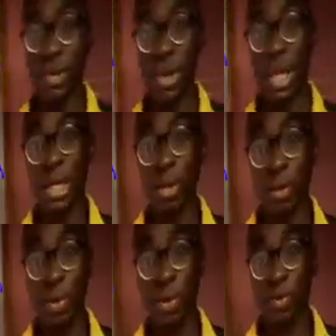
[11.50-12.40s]
under the
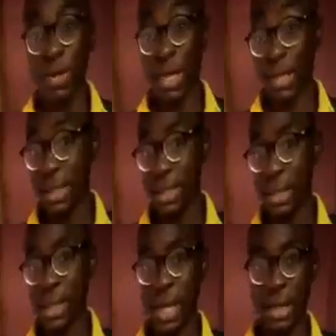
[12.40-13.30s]
topic of
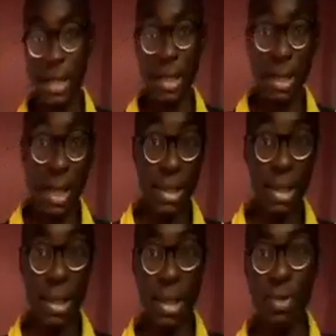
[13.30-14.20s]
statistics. And this
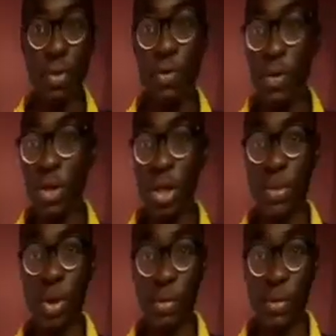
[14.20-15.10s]
statistics, we've not
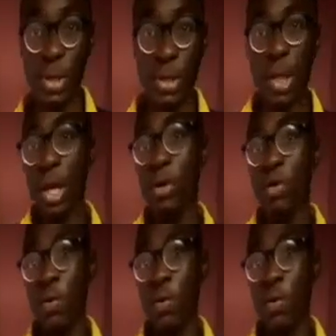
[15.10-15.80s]
just been covering it,